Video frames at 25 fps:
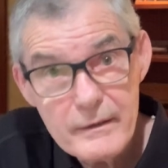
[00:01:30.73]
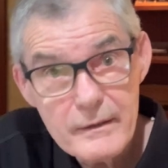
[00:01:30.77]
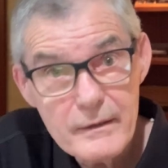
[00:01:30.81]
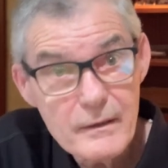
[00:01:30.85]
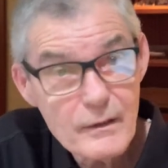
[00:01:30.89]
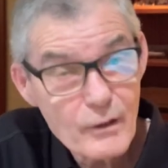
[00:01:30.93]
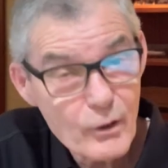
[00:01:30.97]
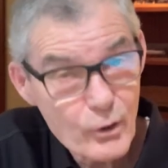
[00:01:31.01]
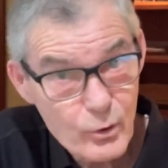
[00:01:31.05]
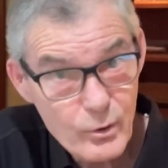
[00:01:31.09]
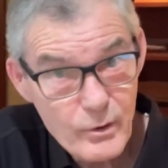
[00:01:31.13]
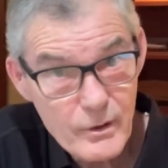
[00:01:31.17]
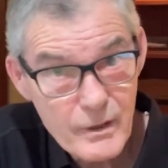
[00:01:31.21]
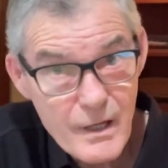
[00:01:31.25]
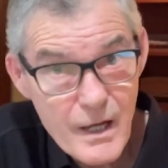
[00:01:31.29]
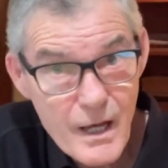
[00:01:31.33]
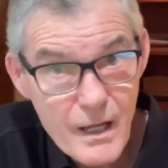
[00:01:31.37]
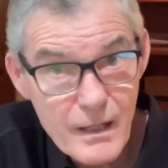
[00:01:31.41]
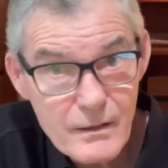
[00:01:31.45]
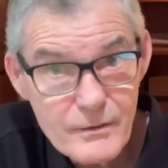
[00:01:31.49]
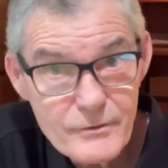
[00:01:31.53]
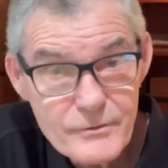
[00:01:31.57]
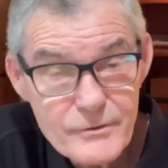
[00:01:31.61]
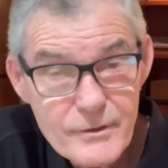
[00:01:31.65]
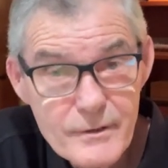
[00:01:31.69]
in the
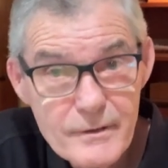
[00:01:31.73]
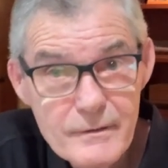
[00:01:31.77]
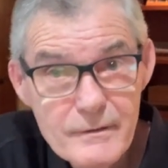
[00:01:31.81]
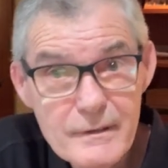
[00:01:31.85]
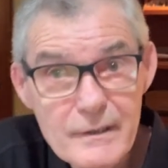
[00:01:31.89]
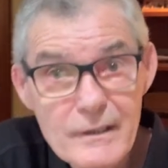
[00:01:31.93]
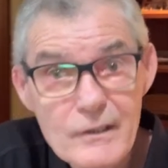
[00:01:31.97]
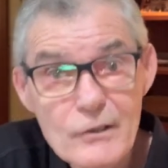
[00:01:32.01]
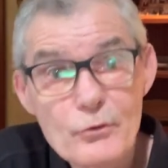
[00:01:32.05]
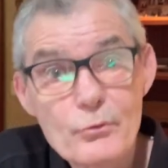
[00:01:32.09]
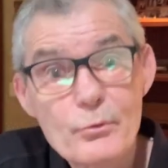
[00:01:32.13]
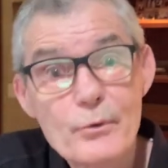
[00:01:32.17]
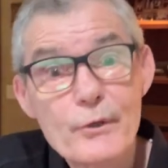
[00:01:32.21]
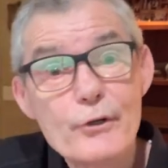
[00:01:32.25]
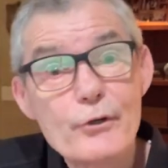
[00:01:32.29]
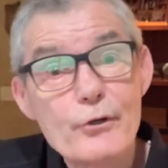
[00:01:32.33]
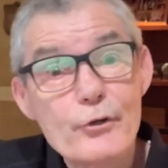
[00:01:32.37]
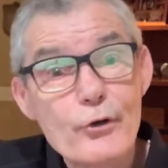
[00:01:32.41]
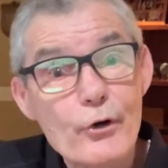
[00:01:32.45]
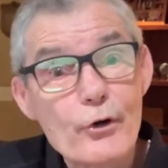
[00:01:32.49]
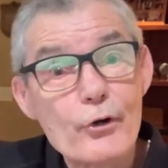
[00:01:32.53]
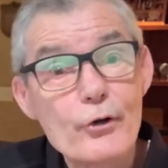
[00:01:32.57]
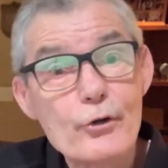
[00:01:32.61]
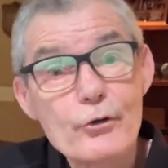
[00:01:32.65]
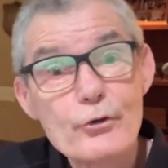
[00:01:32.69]
chronology, he has
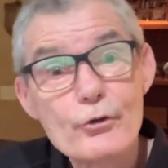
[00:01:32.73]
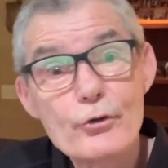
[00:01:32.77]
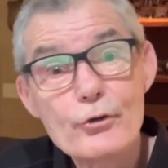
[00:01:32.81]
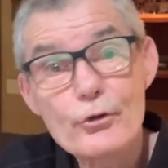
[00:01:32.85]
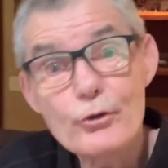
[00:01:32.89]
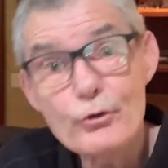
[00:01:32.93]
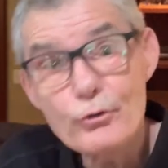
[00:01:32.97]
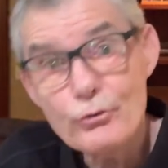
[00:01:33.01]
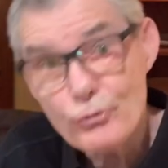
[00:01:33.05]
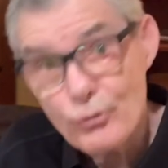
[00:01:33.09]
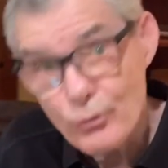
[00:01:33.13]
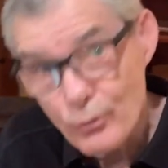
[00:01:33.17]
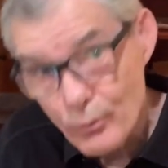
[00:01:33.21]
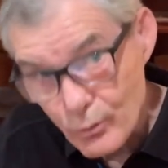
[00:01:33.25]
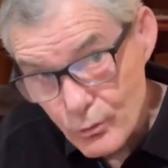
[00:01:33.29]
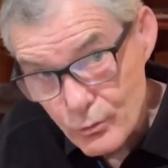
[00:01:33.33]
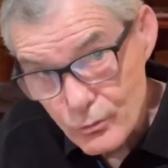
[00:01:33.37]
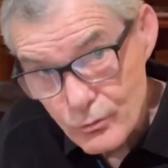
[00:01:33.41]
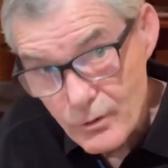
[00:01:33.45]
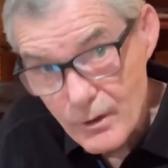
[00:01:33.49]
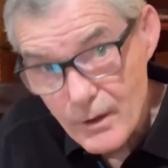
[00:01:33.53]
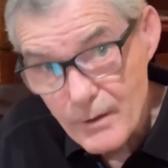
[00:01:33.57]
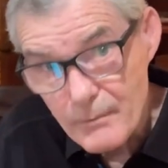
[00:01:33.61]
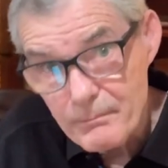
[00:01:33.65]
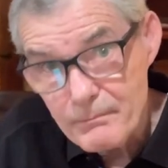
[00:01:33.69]
returned to
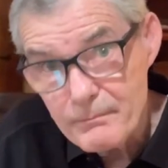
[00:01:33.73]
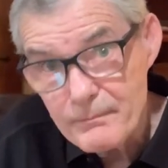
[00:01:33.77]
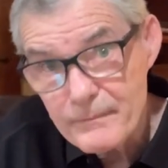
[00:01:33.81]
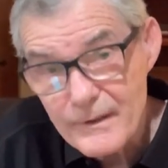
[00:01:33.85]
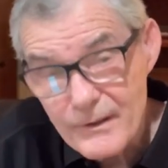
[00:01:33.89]
Jerusalem